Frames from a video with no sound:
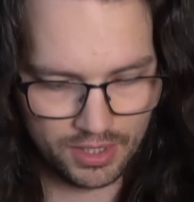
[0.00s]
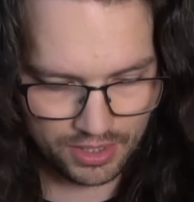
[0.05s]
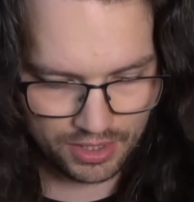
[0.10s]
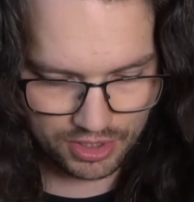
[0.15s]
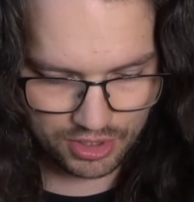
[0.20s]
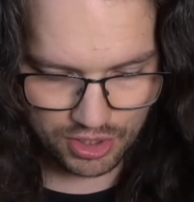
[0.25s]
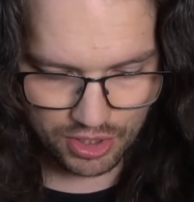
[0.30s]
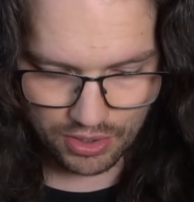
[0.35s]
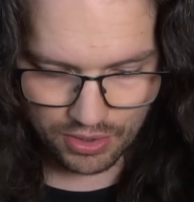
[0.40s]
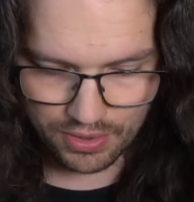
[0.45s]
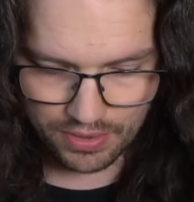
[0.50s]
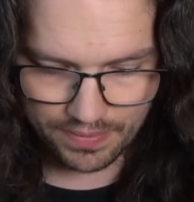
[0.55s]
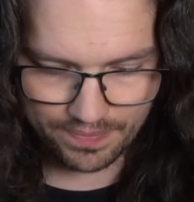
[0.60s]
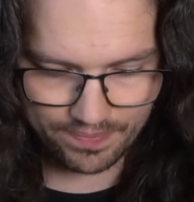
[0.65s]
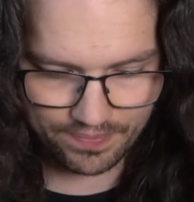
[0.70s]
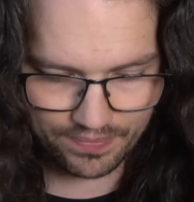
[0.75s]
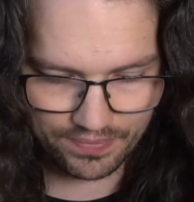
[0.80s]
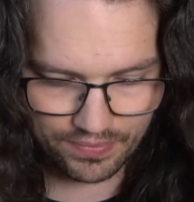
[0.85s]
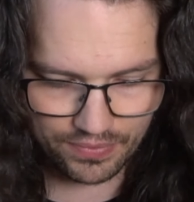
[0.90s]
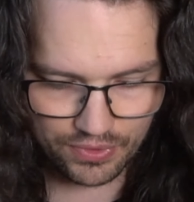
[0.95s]
So,
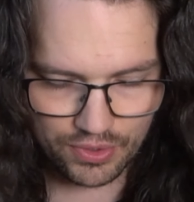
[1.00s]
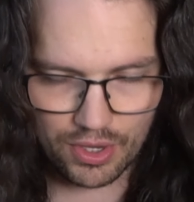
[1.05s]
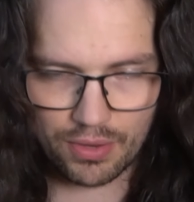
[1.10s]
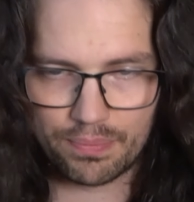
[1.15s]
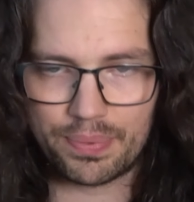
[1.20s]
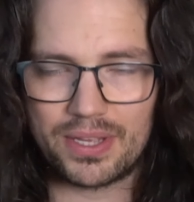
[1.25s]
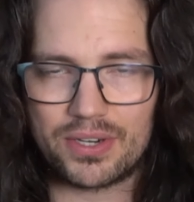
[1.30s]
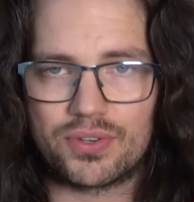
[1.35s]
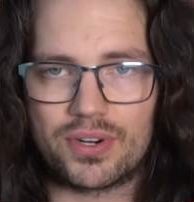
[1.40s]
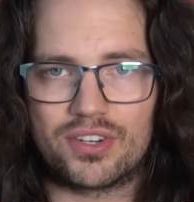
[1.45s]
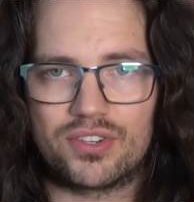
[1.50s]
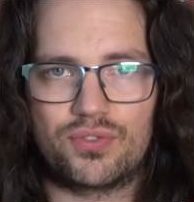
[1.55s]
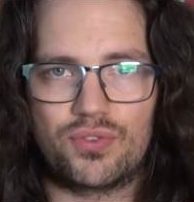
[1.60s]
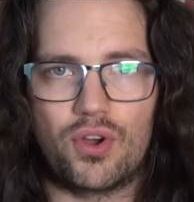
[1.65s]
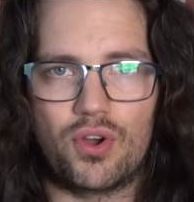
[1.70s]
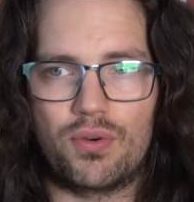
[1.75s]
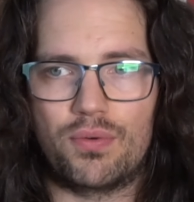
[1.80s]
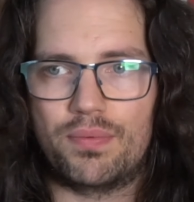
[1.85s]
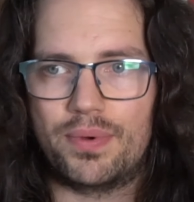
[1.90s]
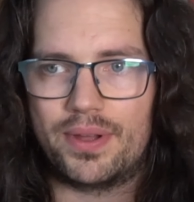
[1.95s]
don't be a
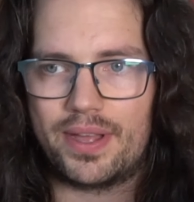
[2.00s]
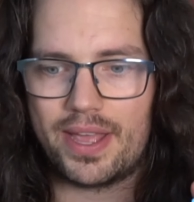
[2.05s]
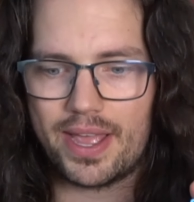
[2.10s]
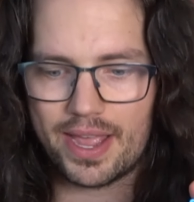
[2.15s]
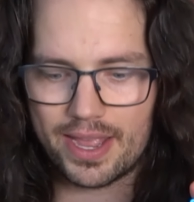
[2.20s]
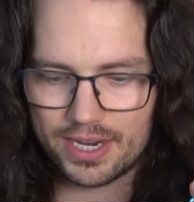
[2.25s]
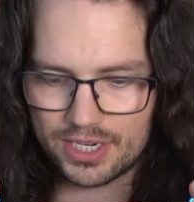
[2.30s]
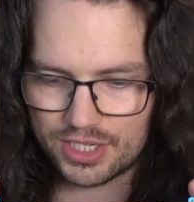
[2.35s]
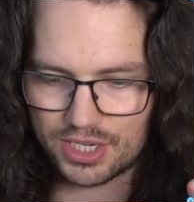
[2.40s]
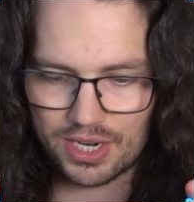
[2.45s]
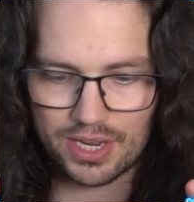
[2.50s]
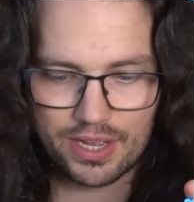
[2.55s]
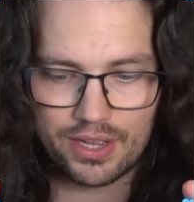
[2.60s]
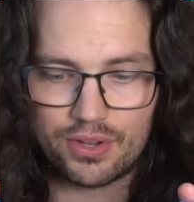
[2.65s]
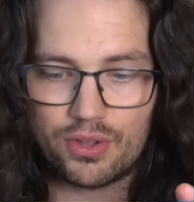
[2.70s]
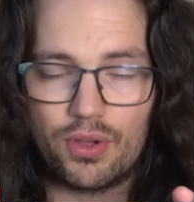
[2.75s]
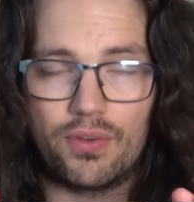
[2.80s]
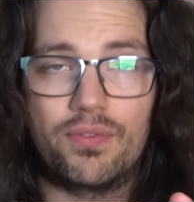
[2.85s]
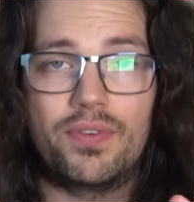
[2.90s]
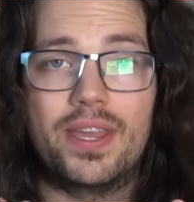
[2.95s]
transphobe and
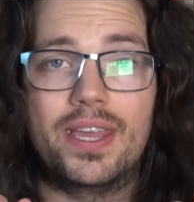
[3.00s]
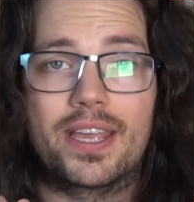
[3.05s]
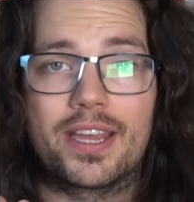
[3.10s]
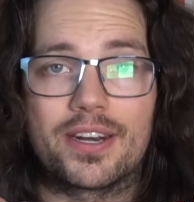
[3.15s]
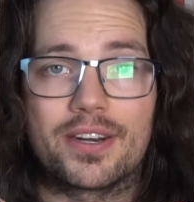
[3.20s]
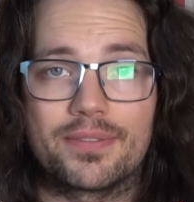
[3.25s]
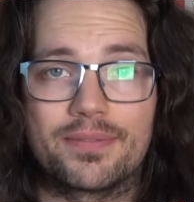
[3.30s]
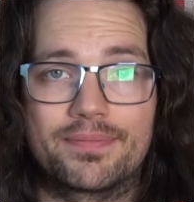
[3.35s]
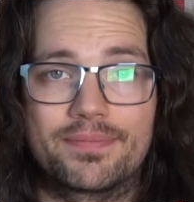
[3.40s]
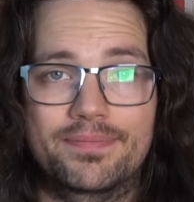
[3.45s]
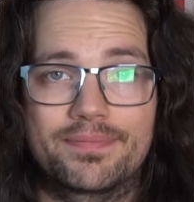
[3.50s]
go vegan.